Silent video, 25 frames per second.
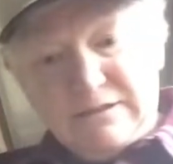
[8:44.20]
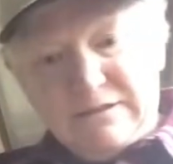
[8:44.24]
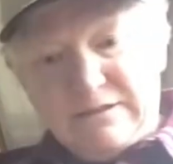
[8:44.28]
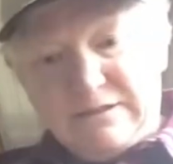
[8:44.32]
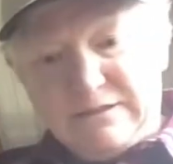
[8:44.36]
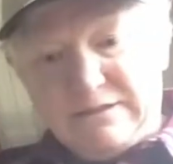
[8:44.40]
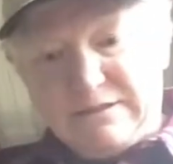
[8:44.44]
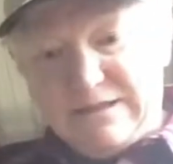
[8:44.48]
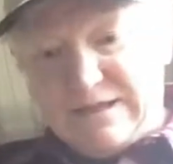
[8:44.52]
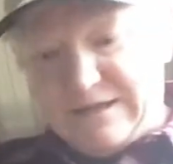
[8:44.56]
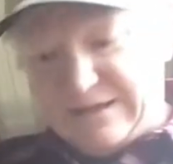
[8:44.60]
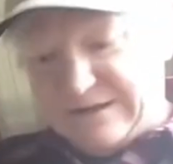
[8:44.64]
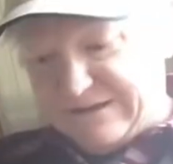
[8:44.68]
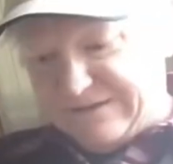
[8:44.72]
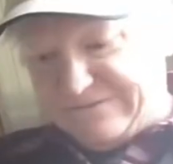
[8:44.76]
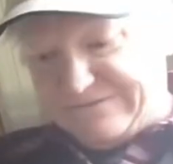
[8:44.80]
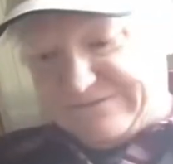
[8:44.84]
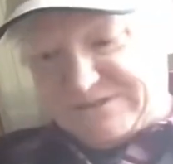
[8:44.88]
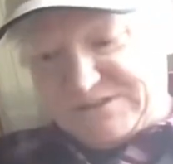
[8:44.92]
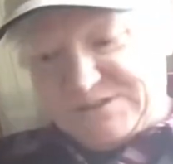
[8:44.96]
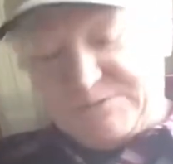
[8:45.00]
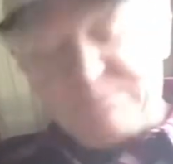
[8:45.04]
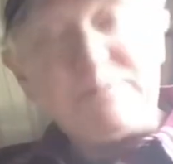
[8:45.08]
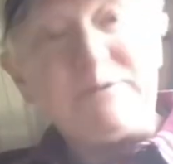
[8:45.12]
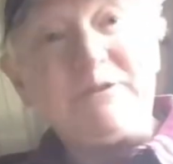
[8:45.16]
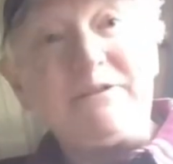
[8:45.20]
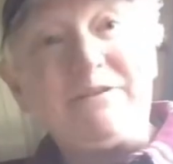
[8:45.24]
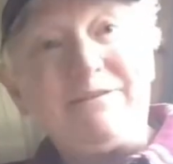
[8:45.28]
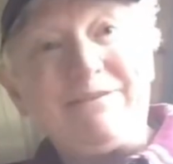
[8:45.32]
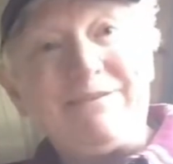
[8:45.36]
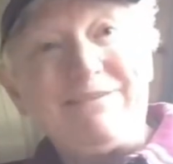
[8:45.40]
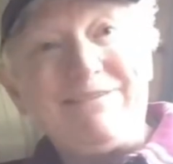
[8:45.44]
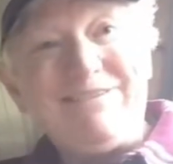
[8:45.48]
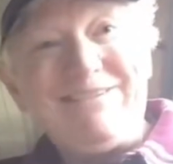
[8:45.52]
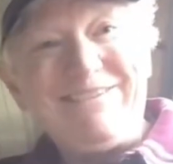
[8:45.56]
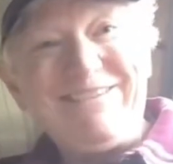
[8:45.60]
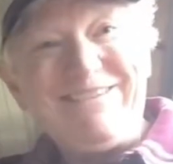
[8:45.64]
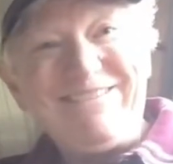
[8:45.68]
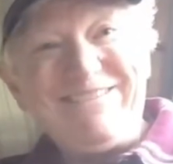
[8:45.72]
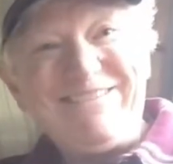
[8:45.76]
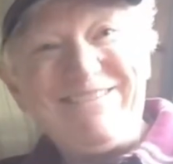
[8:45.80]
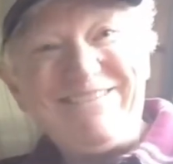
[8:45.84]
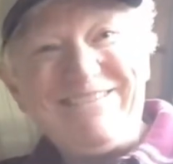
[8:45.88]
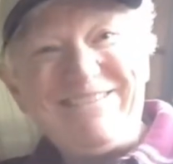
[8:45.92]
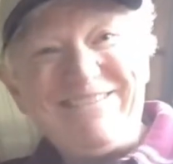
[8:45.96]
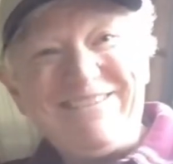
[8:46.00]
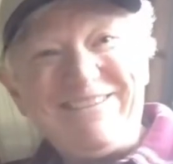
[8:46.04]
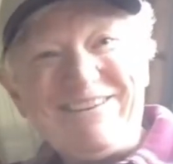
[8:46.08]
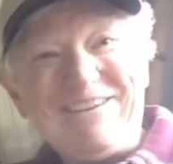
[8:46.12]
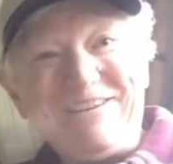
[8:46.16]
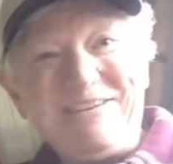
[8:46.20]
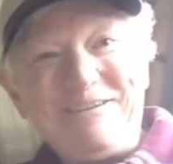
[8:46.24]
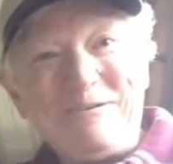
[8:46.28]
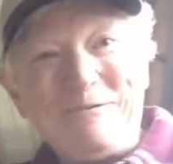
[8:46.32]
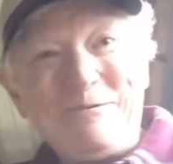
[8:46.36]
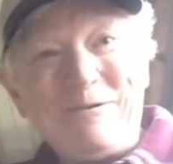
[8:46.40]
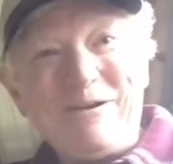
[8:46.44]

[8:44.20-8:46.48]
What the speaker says: lot of us. But you know